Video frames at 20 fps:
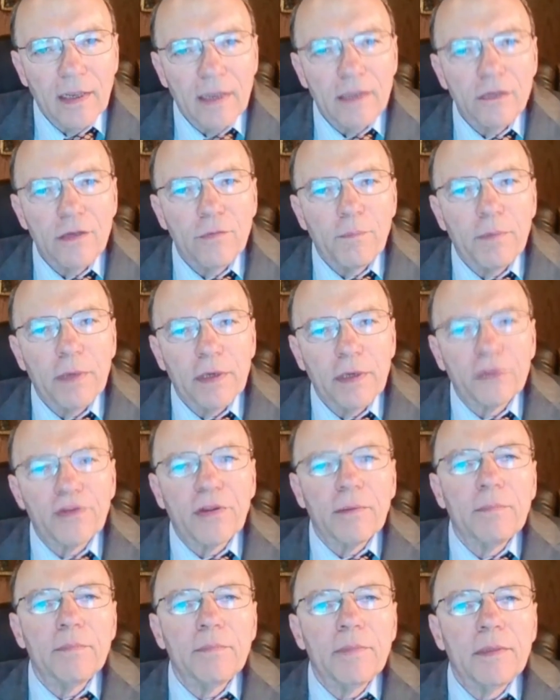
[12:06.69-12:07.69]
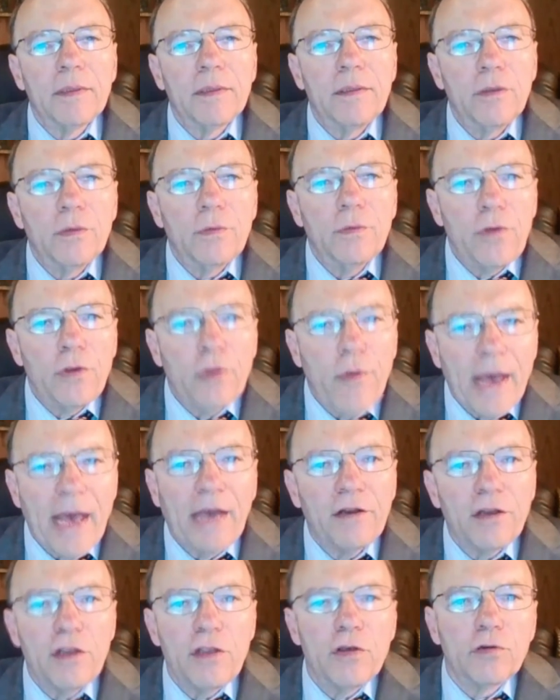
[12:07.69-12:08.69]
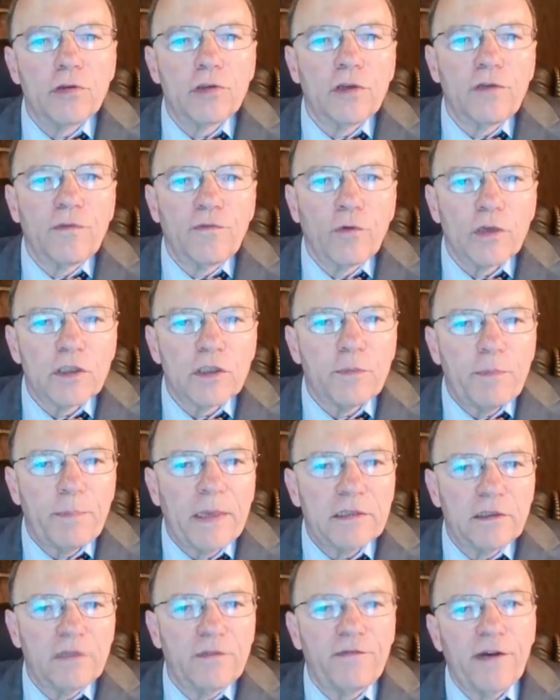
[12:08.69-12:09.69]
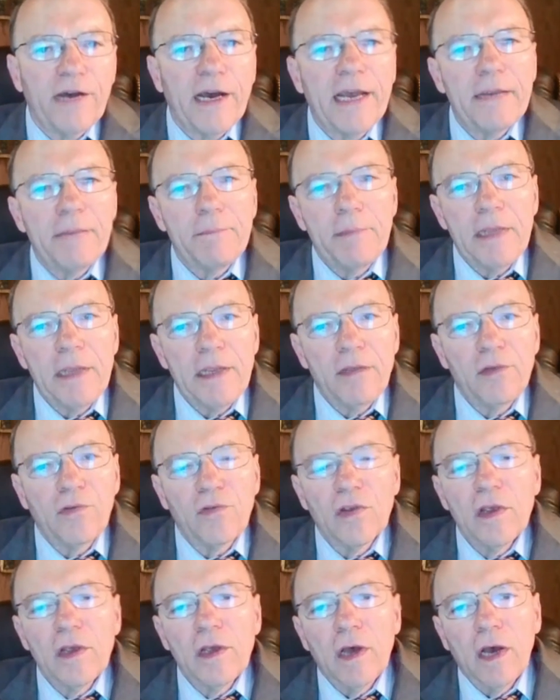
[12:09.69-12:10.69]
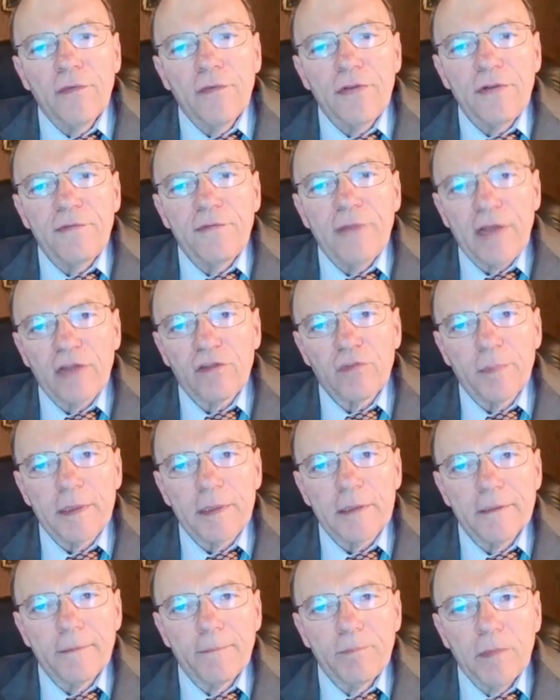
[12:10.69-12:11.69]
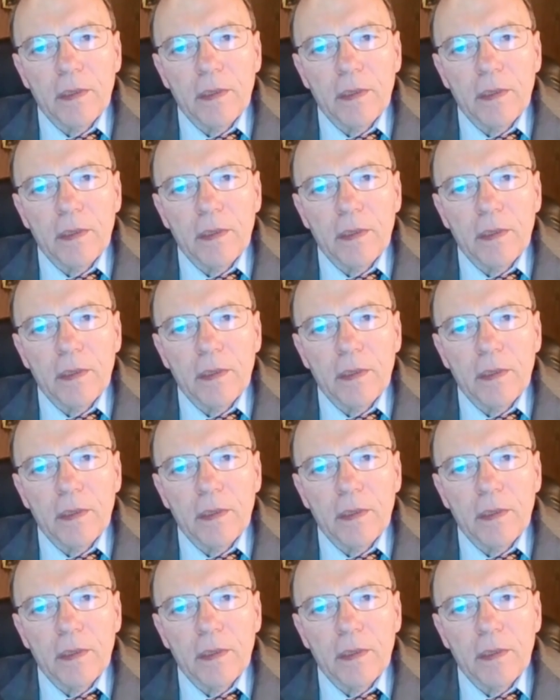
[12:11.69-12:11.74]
You built them, you had to use it for specified means of investment.